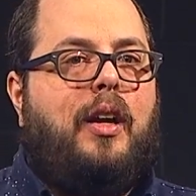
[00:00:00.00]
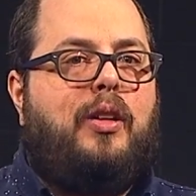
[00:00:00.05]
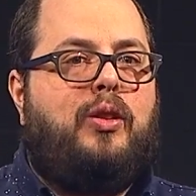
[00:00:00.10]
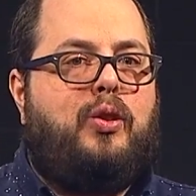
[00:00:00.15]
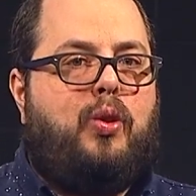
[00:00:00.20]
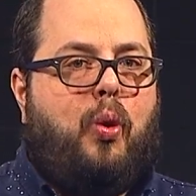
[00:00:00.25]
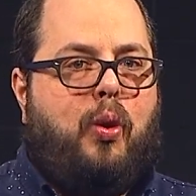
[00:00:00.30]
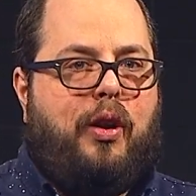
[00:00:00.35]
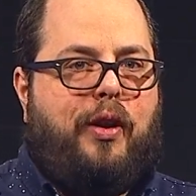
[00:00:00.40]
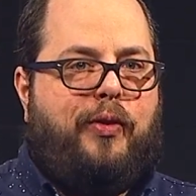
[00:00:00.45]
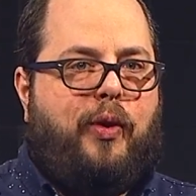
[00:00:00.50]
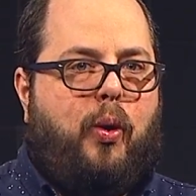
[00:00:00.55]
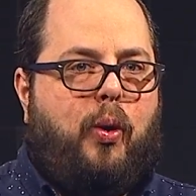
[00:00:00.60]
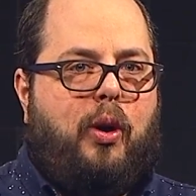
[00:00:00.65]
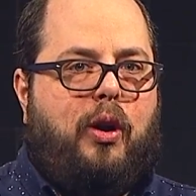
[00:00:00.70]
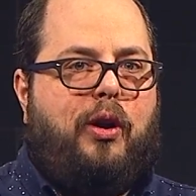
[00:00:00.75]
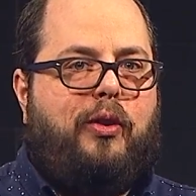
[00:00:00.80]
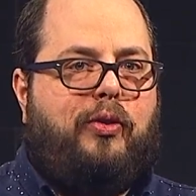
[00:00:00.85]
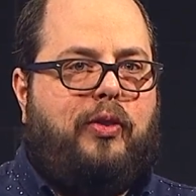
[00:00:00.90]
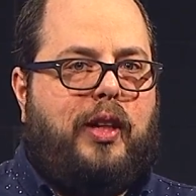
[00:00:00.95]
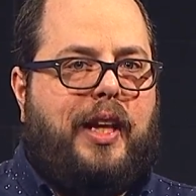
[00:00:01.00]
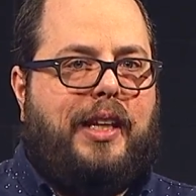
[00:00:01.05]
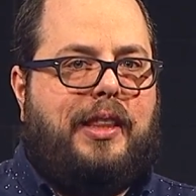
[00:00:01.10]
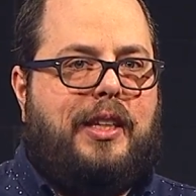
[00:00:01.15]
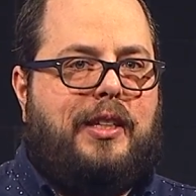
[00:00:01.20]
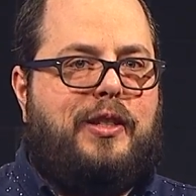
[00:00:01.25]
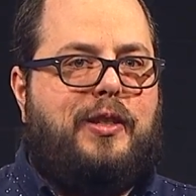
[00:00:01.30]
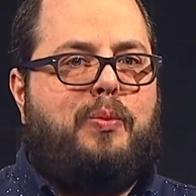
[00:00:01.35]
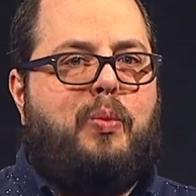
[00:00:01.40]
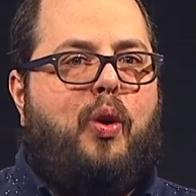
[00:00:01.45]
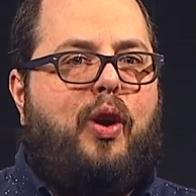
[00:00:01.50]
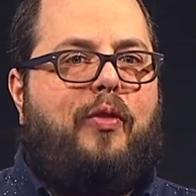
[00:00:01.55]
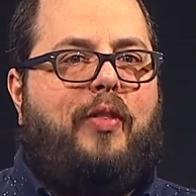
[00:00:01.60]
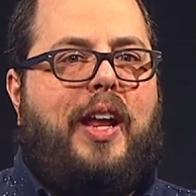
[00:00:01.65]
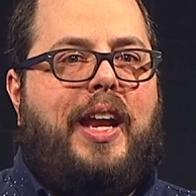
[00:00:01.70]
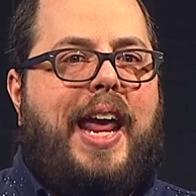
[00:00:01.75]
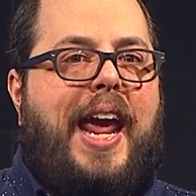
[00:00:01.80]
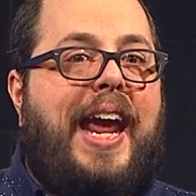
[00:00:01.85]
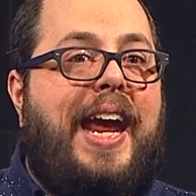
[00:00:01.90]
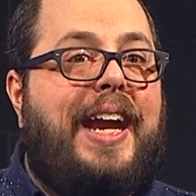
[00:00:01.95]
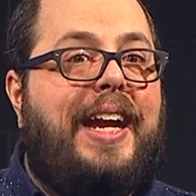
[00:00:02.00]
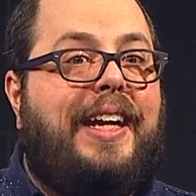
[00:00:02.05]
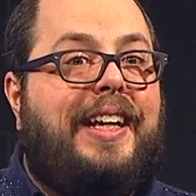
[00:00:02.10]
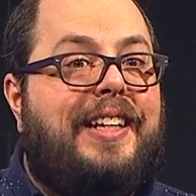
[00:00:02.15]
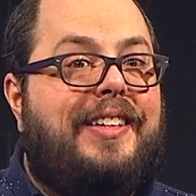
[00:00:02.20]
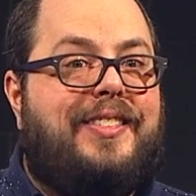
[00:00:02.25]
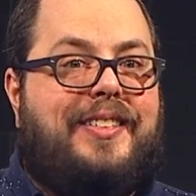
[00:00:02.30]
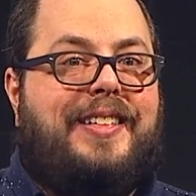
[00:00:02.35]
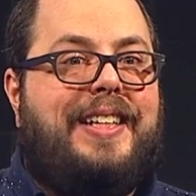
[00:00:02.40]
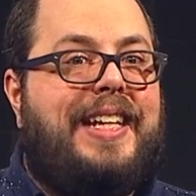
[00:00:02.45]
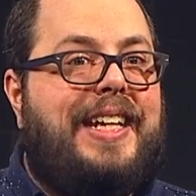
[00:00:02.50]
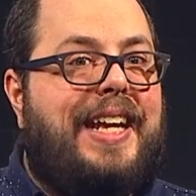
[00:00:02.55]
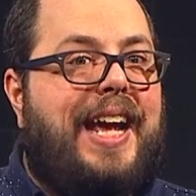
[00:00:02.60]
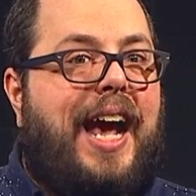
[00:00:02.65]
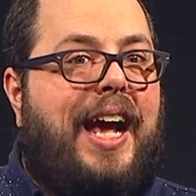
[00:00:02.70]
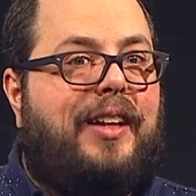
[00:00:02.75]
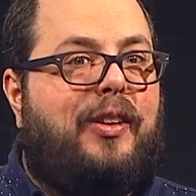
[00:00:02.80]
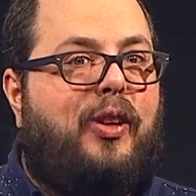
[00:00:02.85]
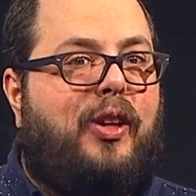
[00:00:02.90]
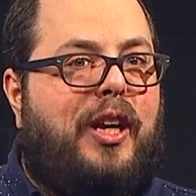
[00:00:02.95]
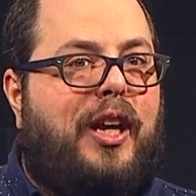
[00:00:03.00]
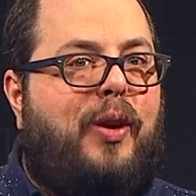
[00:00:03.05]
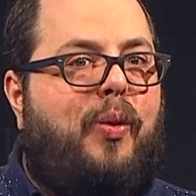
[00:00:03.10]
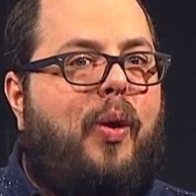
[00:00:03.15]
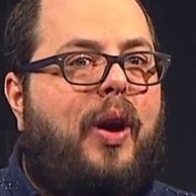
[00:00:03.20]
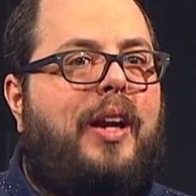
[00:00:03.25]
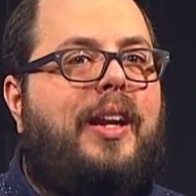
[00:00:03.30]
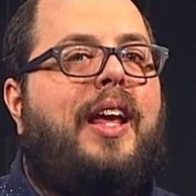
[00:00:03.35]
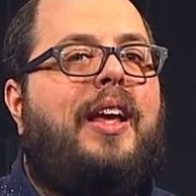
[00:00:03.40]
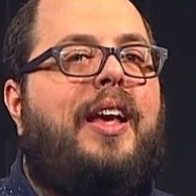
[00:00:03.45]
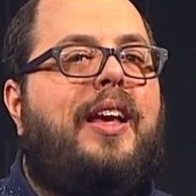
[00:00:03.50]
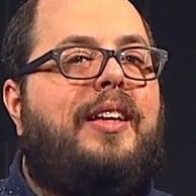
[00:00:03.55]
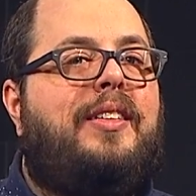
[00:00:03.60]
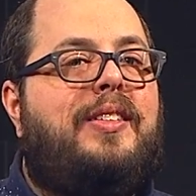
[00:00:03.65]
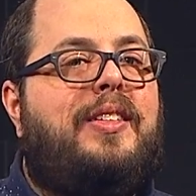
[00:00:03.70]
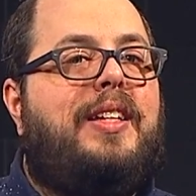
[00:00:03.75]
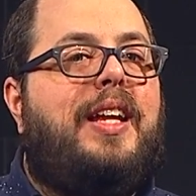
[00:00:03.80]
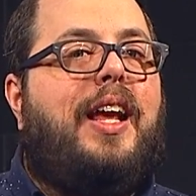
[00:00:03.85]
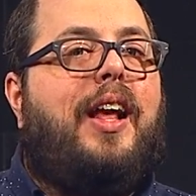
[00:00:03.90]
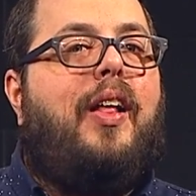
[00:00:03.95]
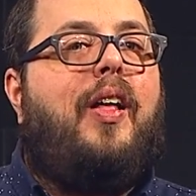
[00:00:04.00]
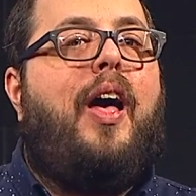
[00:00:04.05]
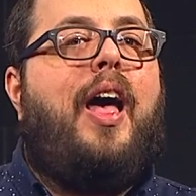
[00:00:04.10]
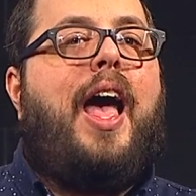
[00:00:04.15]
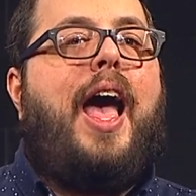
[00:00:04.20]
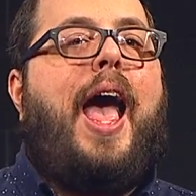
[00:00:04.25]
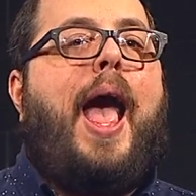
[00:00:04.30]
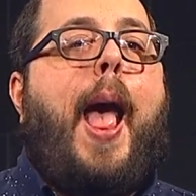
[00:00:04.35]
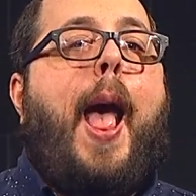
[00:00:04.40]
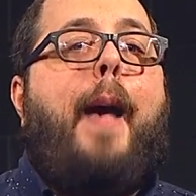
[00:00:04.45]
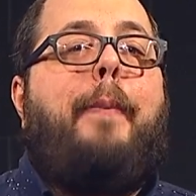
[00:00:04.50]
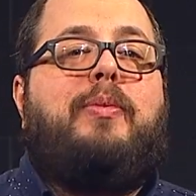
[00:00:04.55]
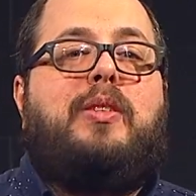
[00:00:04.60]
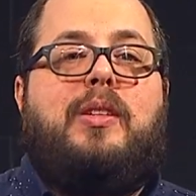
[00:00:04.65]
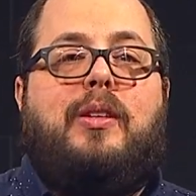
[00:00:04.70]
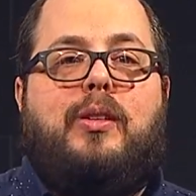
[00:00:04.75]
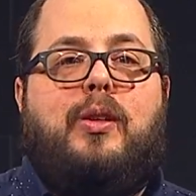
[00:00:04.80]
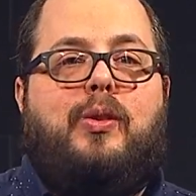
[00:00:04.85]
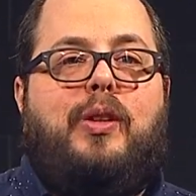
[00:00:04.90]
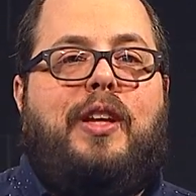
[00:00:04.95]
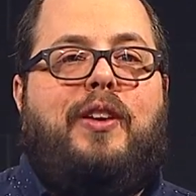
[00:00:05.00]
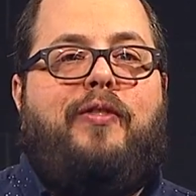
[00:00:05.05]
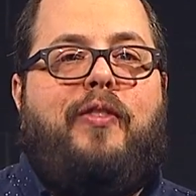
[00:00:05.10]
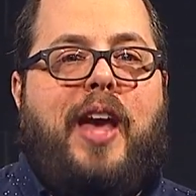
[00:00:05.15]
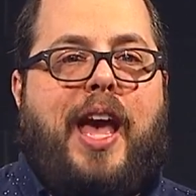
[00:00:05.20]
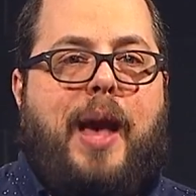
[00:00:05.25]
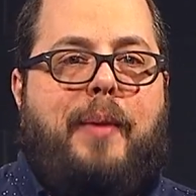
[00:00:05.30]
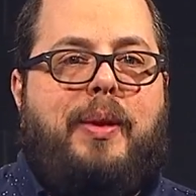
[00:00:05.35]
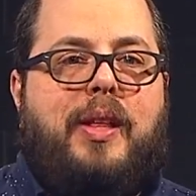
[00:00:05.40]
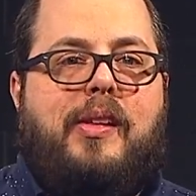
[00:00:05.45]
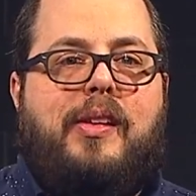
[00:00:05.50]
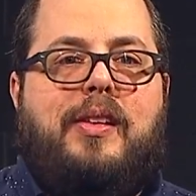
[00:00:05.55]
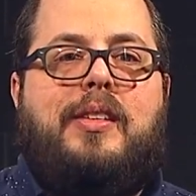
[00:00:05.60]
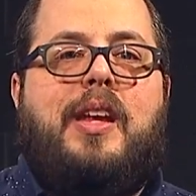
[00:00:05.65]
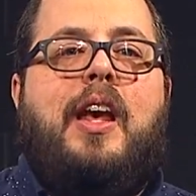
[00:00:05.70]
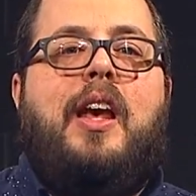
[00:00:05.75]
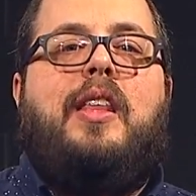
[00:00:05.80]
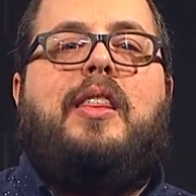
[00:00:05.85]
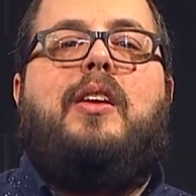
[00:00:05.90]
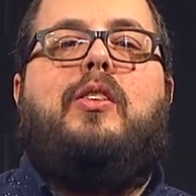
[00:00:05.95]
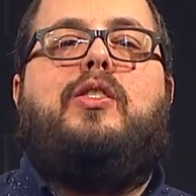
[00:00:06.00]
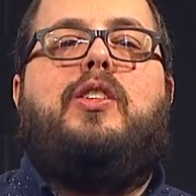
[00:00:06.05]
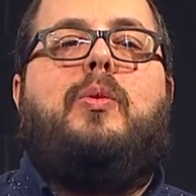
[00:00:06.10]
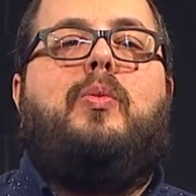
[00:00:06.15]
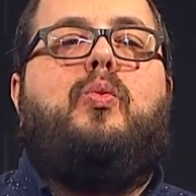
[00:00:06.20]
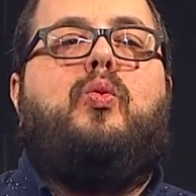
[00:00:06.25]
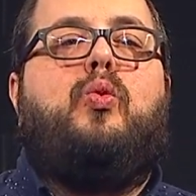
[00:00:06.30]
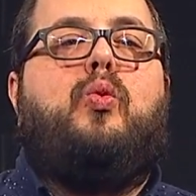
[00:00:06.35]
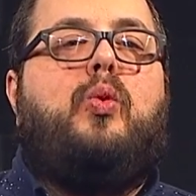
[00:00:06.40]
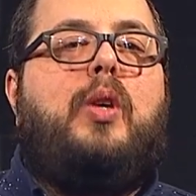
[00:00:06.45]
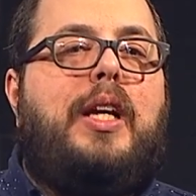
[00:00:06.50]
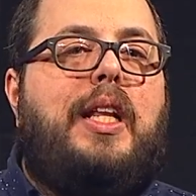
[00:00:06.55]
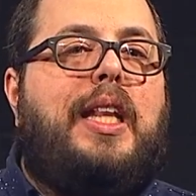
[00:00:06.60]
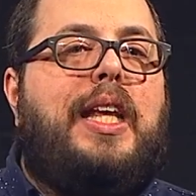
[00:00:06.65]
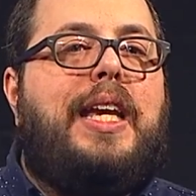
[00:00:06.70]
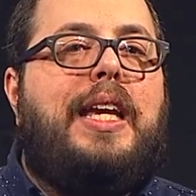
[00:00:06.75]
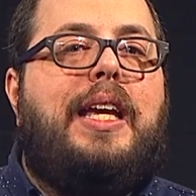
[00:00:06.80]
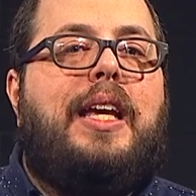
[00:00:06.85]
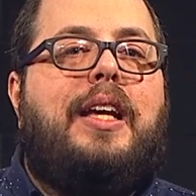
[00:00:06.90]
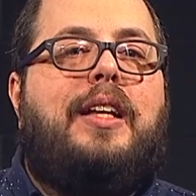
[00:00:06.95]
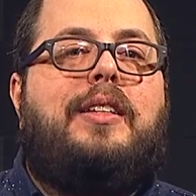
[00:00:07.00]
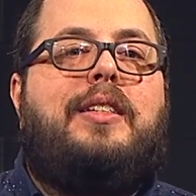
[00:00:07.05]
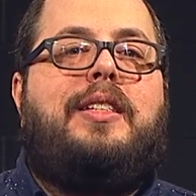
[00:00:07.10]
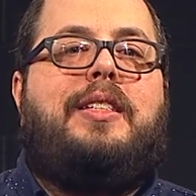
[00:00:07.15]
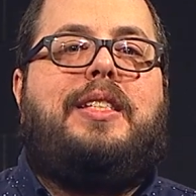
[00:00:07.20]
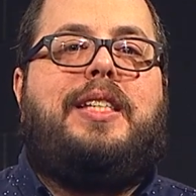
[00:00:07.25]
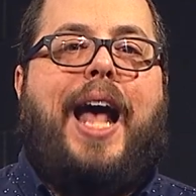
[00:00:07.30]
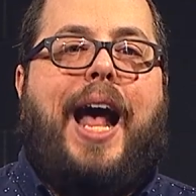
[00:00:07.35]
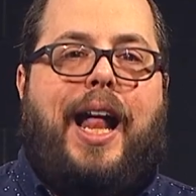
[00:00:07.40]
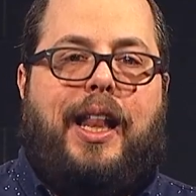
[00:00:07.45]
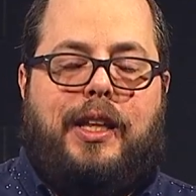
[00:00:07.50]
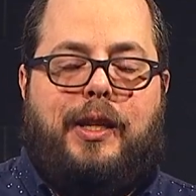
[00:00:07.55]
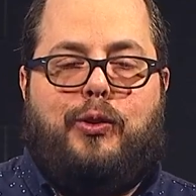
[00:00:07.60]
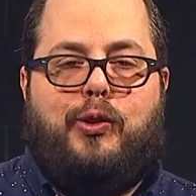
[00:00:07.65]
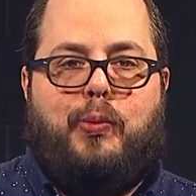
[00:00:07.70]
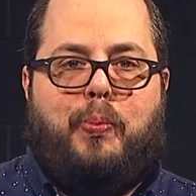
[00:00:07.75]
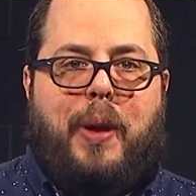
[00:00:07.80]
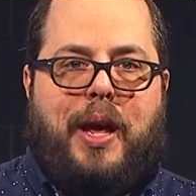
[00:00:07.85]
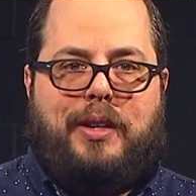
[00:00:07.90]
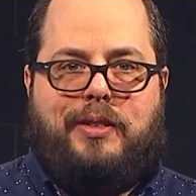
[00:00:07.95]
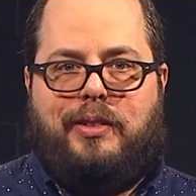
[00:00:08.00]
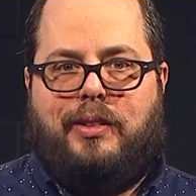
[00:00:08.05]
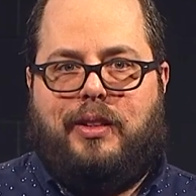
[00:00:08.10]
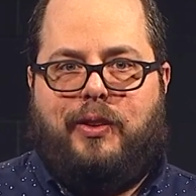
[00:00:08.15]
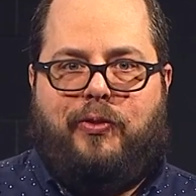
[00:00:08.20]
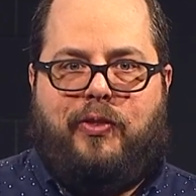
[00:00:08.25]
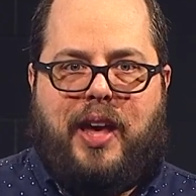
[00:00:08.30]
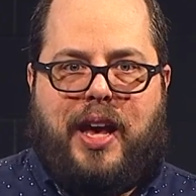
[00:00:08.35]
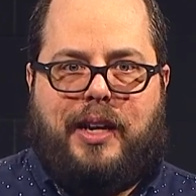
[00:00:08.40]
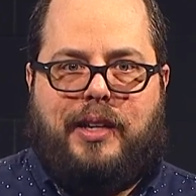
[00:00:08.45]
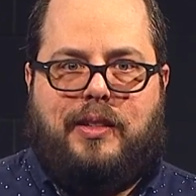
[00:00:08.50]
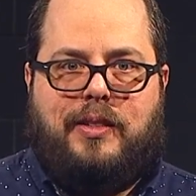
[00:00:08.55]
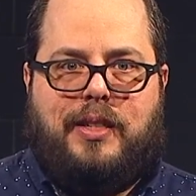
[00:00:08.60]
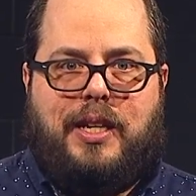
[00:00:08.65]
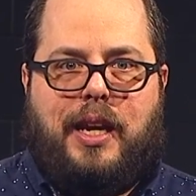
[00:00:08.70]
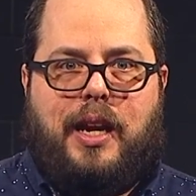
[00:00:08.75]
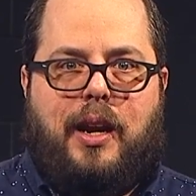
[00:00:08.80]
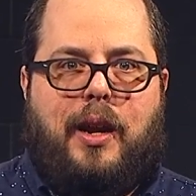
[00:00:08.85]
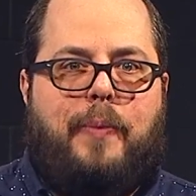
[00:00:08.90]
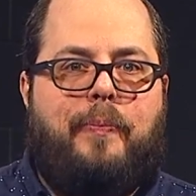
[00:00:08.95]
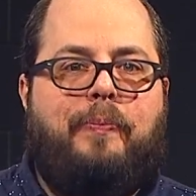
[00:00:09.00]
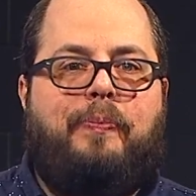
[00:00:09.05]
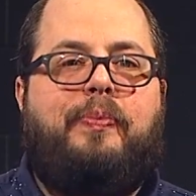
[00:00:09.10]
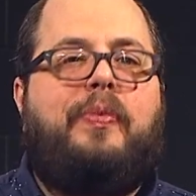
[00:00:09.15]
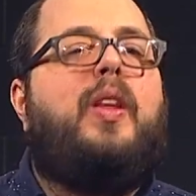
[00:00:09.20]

sort of horror flick, this is more of an 80s neon looking one, still absolutely fabulous. There's some really solid special effects here.